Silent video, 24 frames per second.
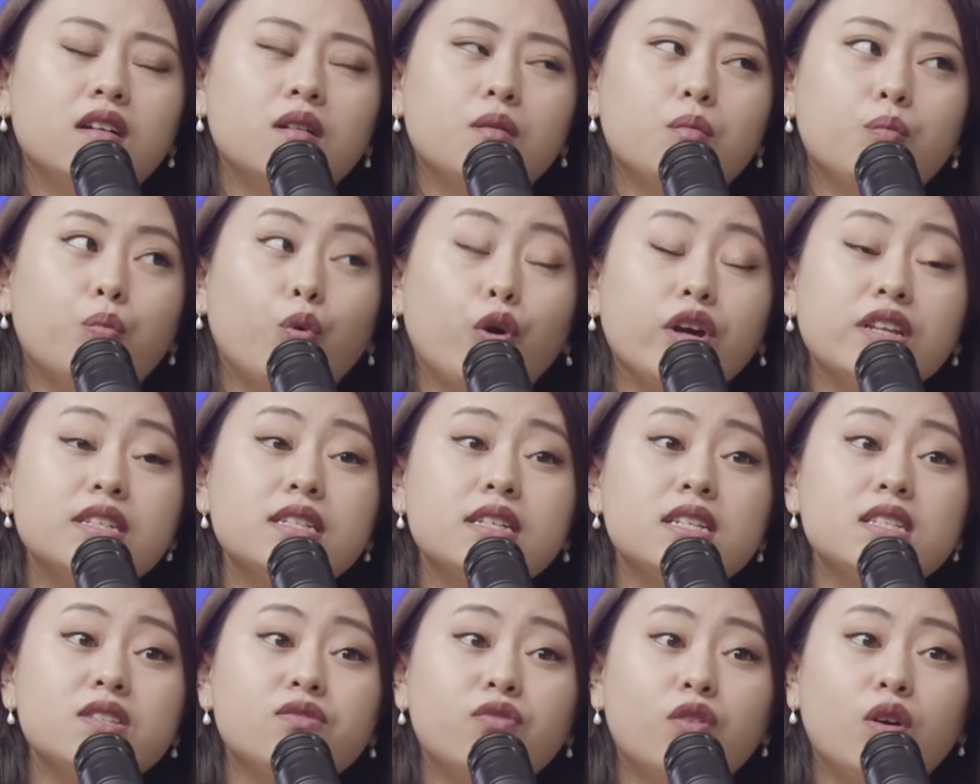
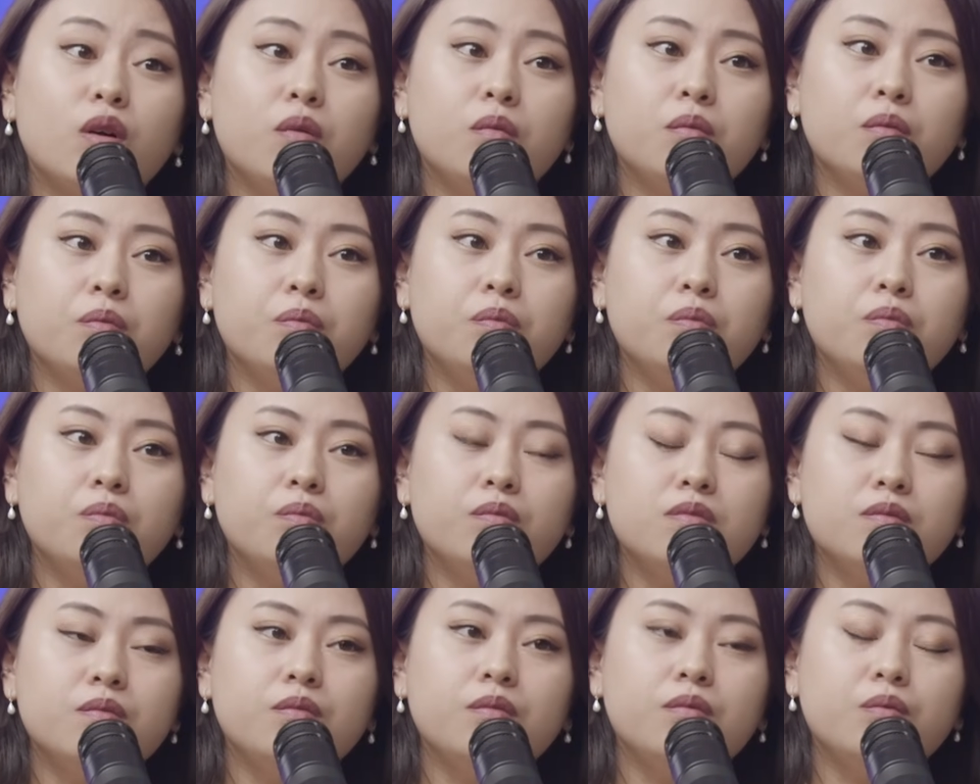pointers from
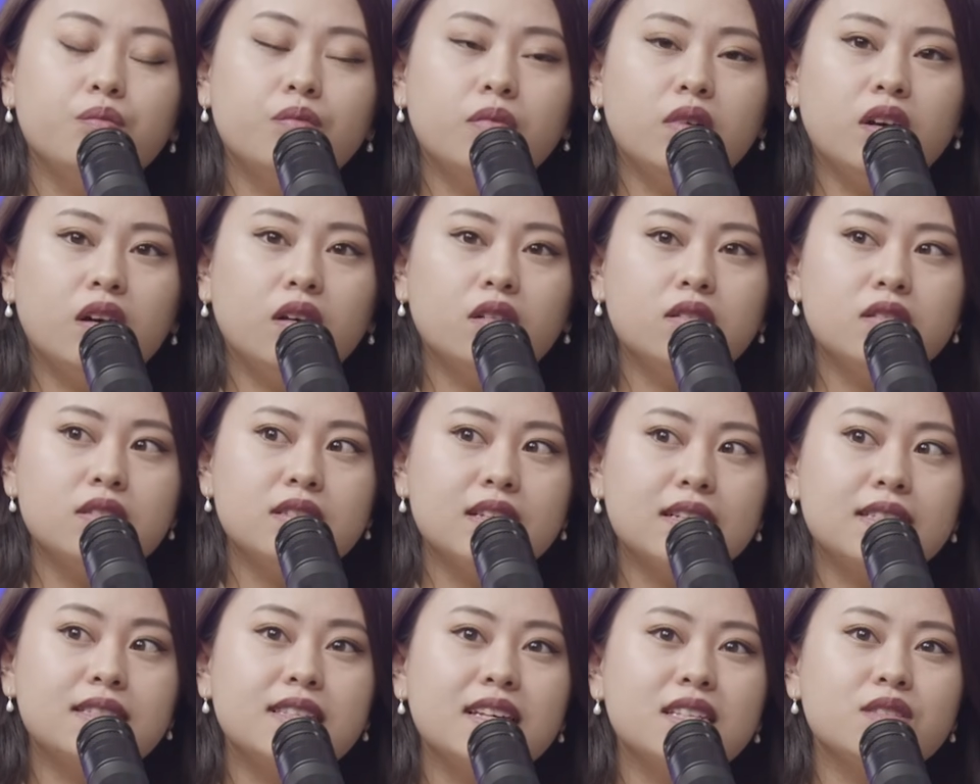
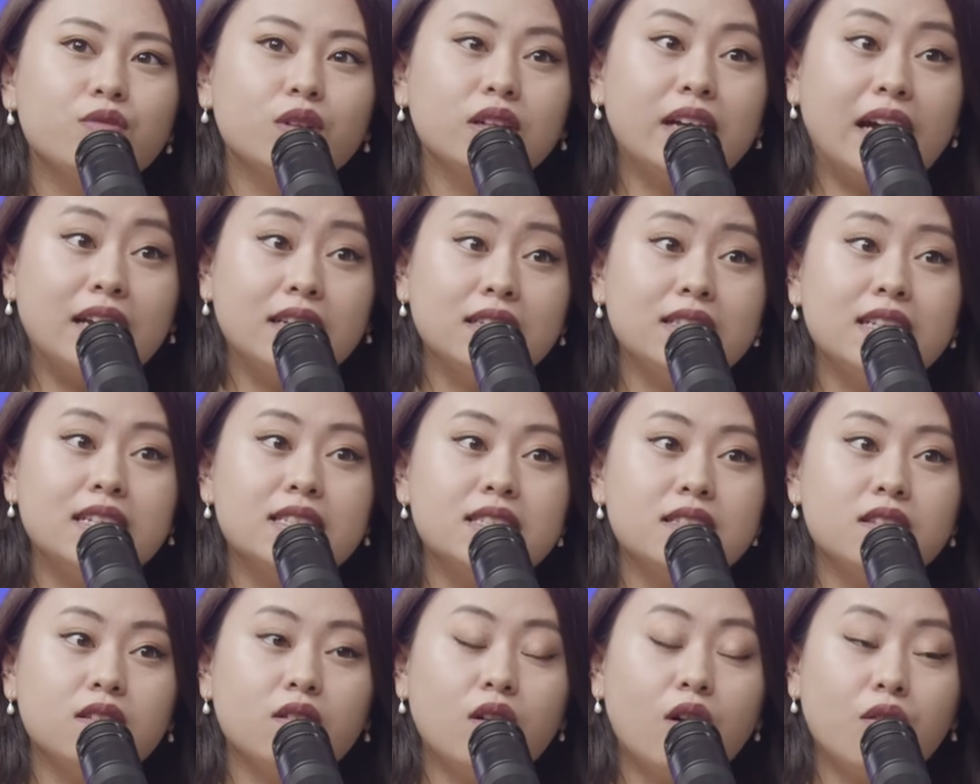successful
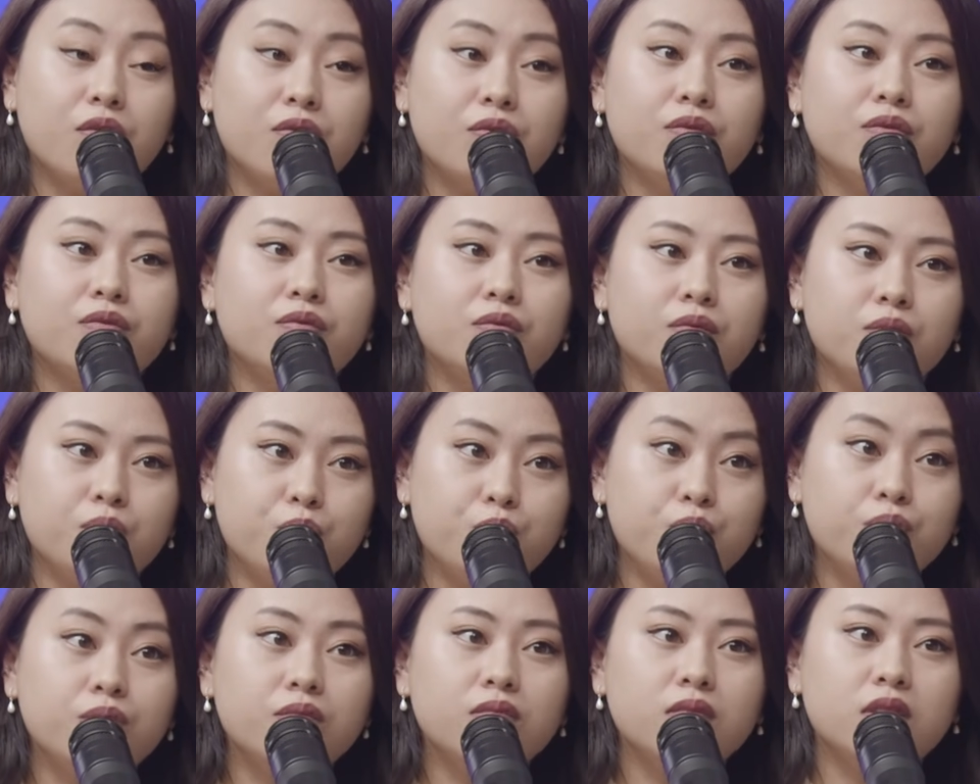candidates of
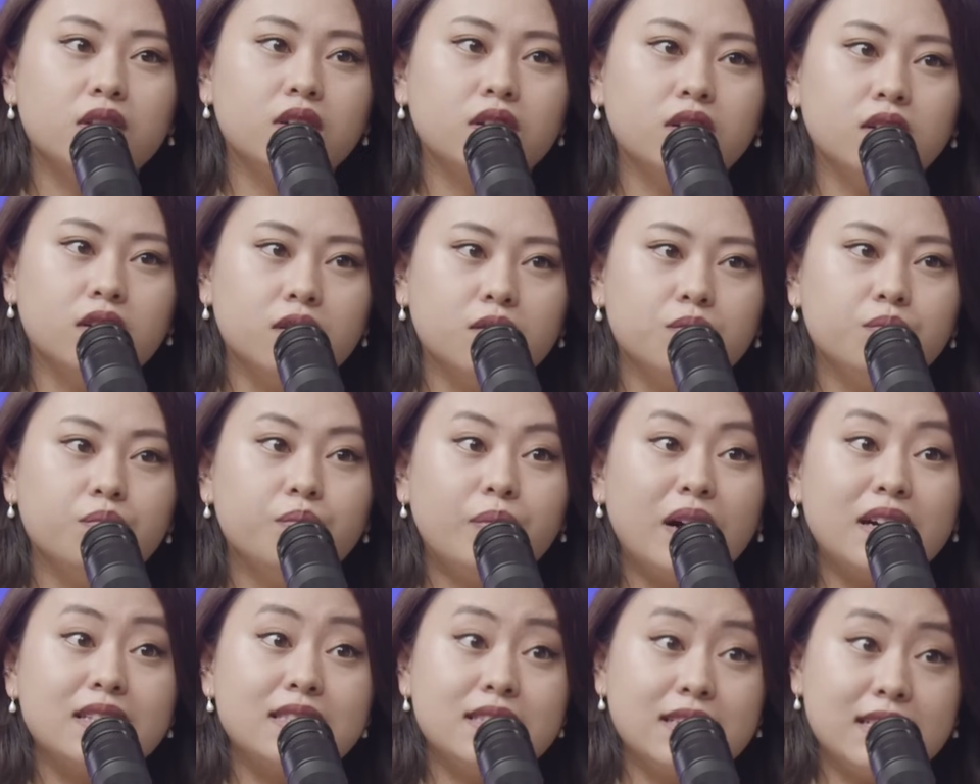the
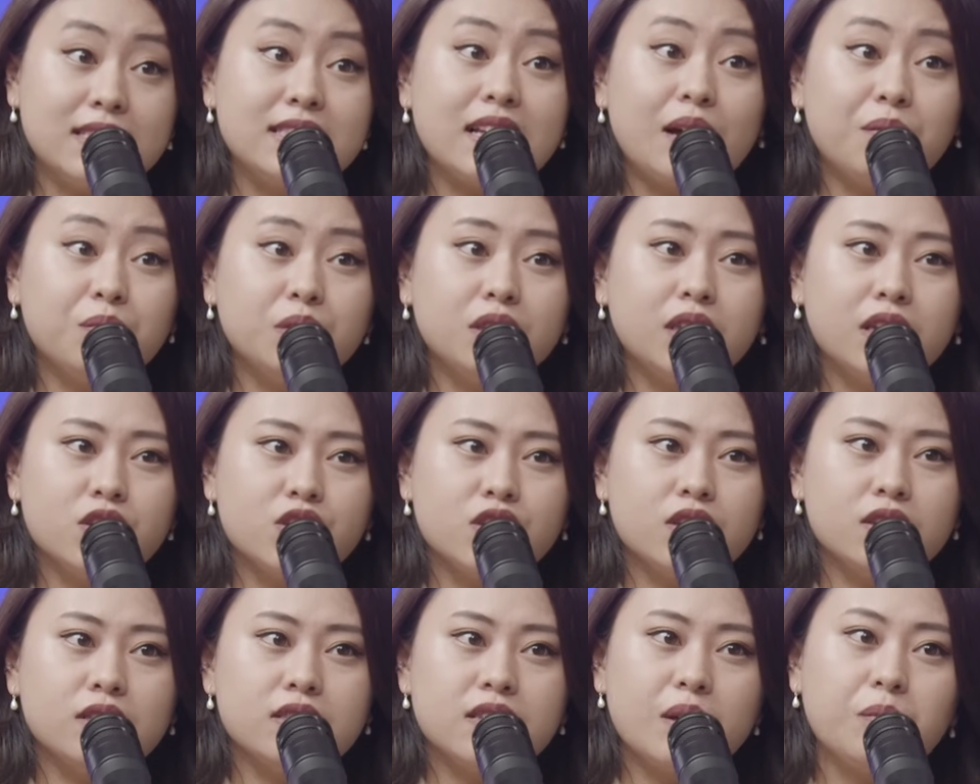past
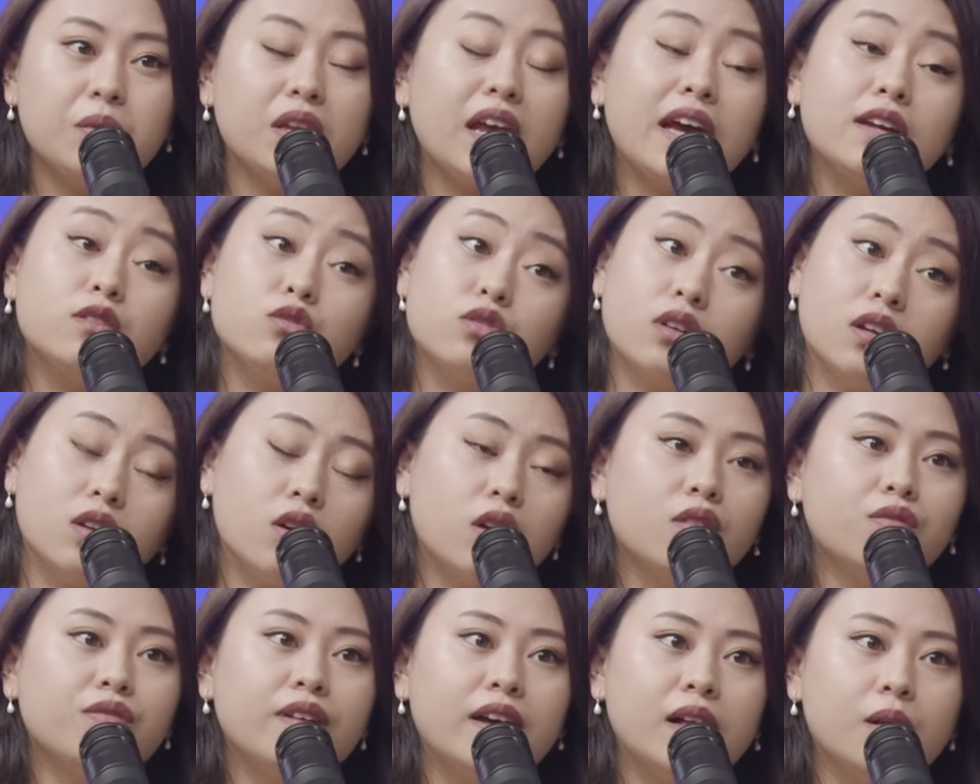examinations. I mean, I took a lot
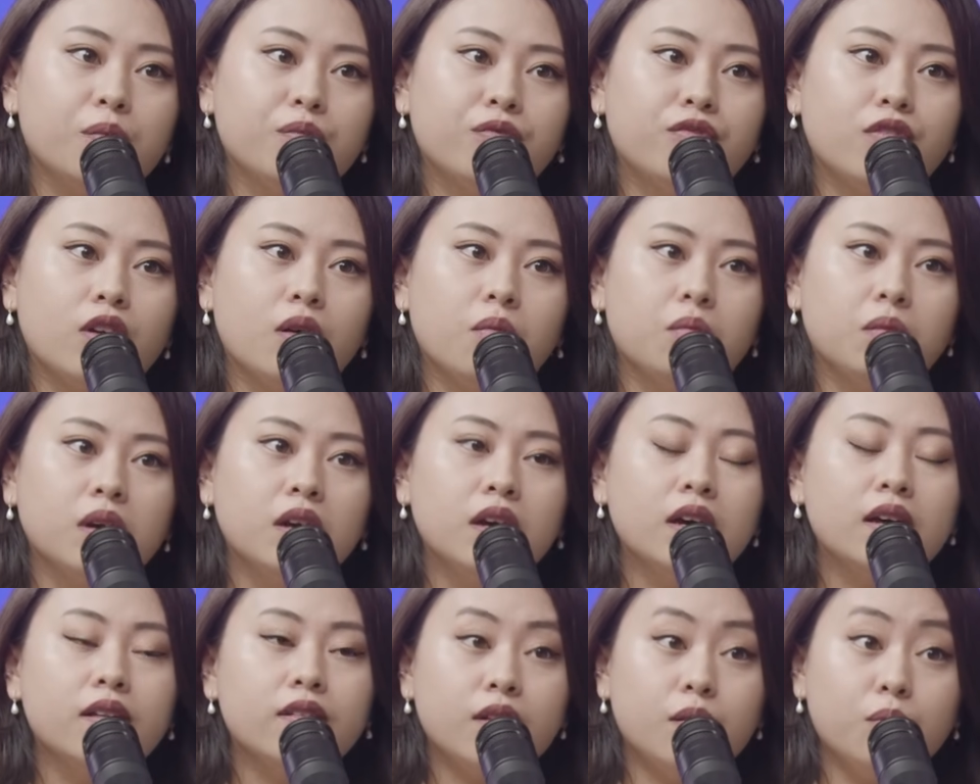of help from
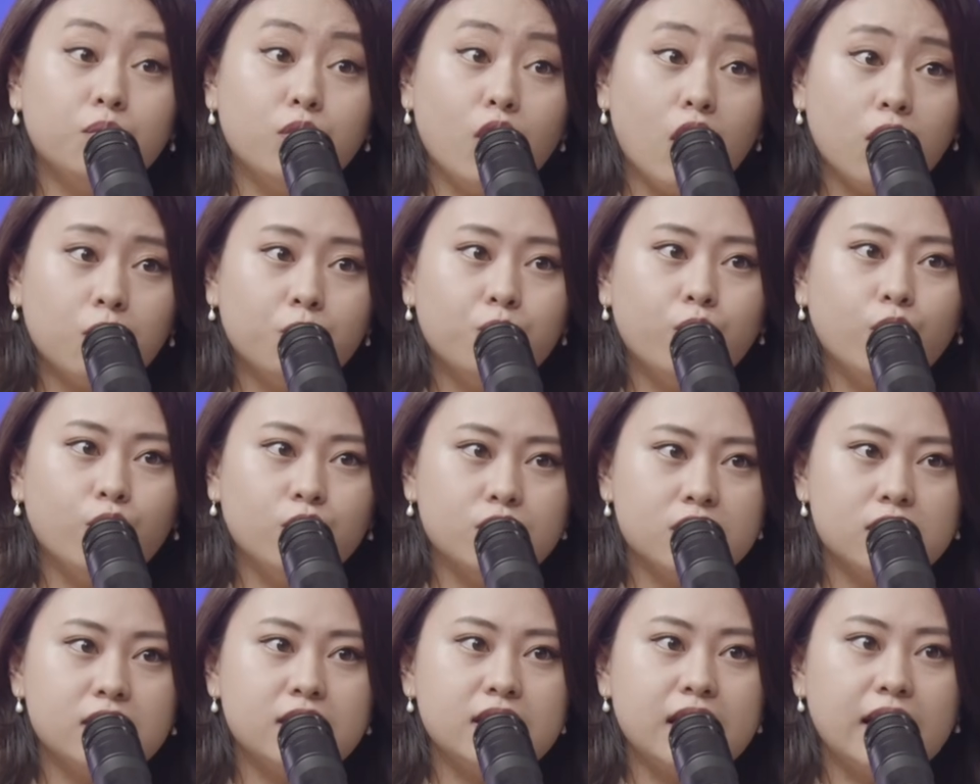their blog
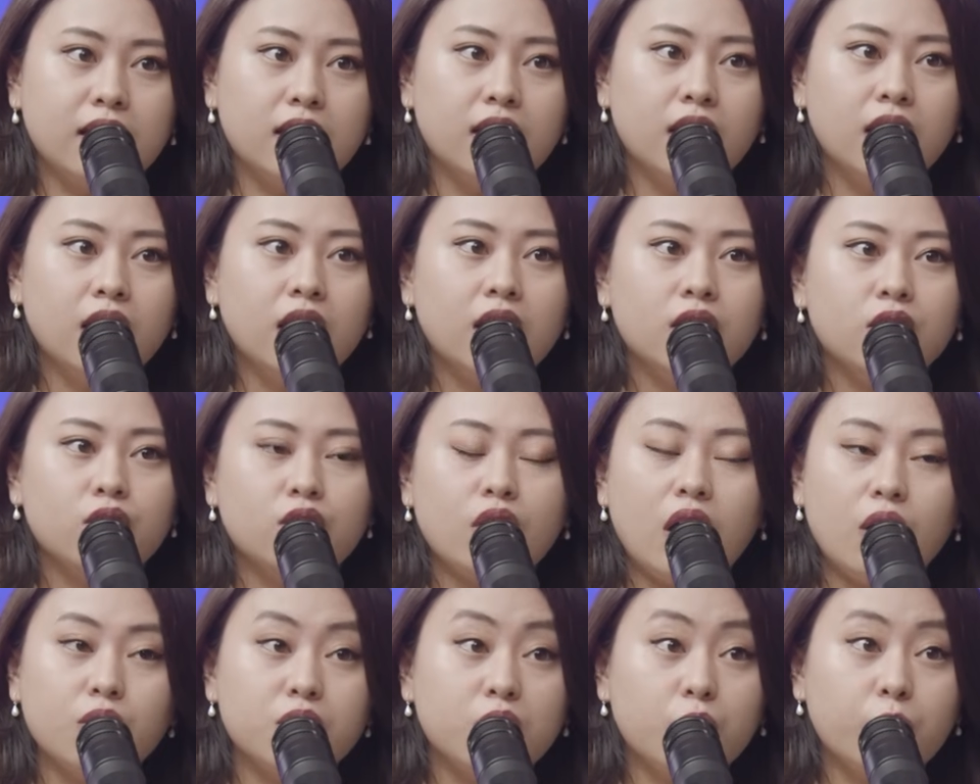posts and
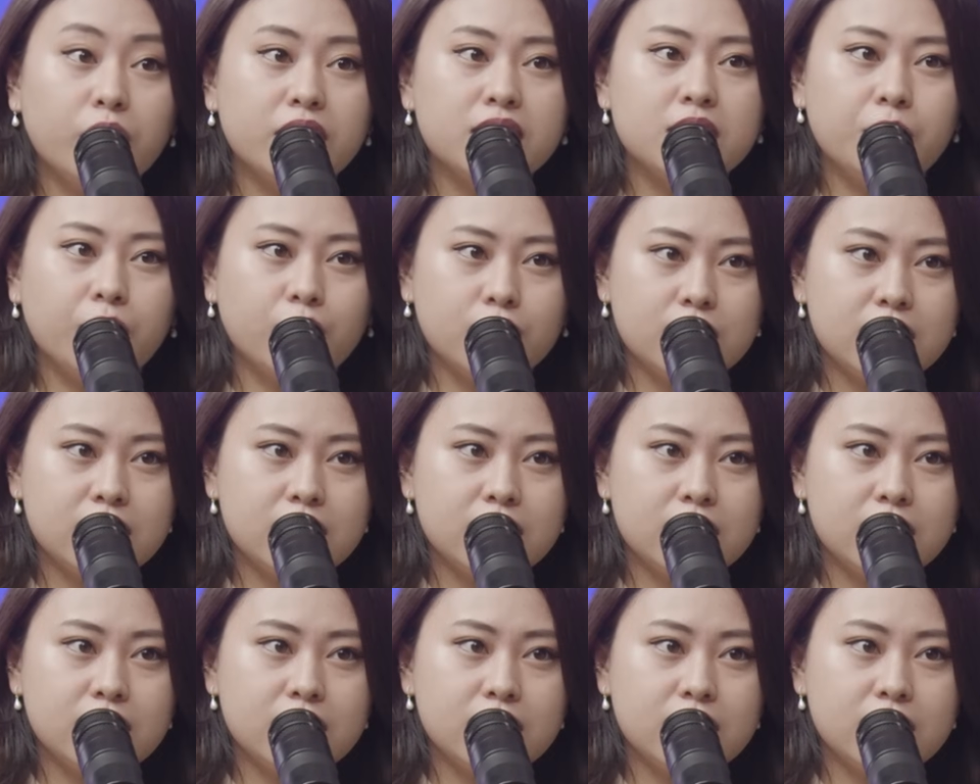how they went about